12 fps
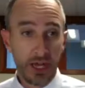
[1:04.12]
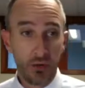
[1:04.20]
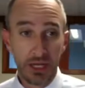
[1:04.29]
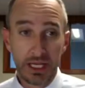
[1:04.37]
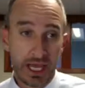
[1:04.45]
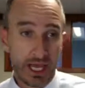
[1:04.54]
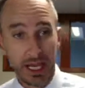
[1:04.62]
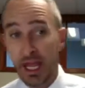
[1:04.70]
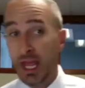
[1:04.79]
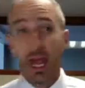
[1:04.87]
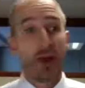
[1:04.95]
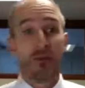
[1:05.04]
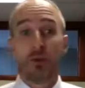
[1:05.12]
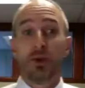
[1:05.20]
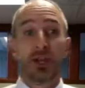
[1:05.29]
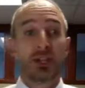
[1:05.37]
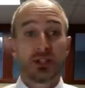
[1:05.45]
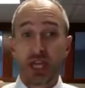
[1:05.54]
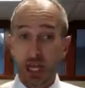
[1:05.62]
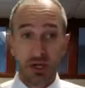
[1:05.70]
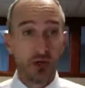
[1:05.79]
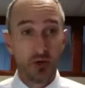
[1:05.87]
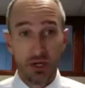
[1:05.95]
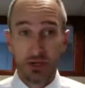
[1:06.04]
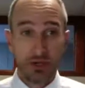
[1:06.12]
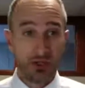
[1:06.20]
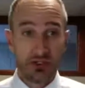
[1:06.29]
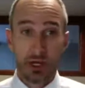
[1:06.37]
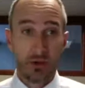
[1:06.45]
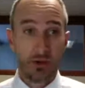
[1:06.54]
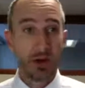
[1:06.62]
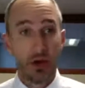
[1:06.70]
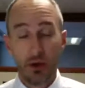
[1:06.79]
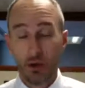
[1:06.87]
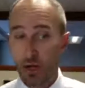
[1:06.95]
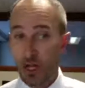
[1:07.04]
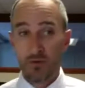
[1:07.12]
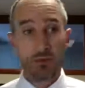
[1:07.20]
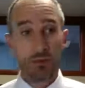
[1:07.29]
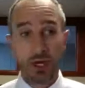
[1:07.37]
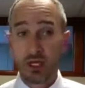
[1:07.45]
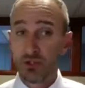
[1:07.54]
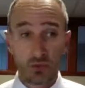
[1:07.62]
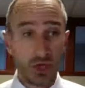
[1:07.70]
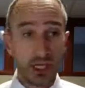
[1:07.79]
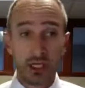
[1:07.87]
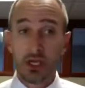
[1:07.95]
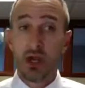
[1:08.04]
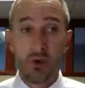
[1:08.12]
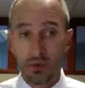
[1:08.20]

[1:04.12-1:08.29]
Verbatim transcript: Day weekend. Everybody's kind of going into the summer mode. Everybody's ready to go.